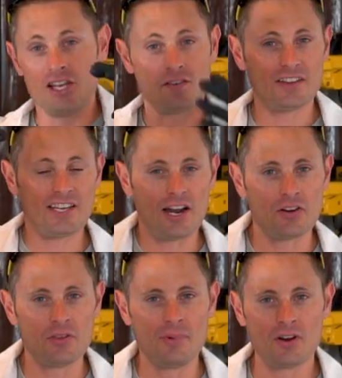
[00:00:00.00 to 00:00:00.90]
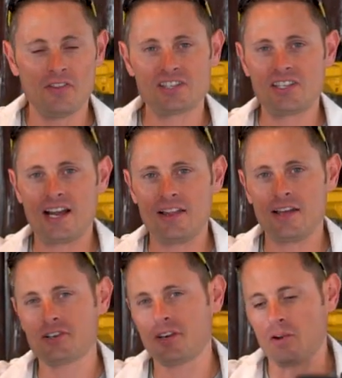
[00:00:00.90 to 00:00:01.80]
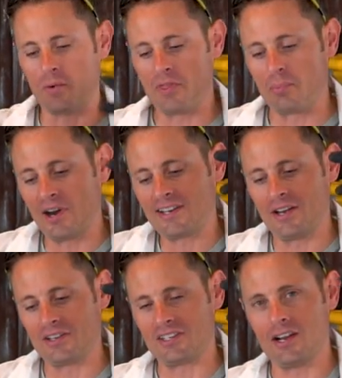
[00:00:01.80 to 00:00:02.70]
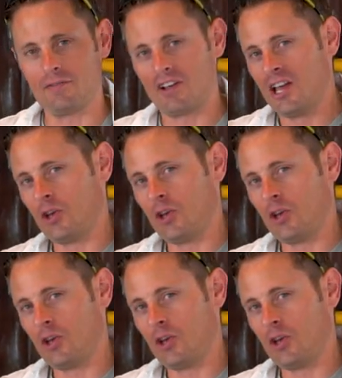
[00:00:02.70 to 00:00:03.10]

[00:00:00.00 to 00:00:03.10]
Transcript: You've got the air in the middle that's the dielectric, and when the breakdown is enough,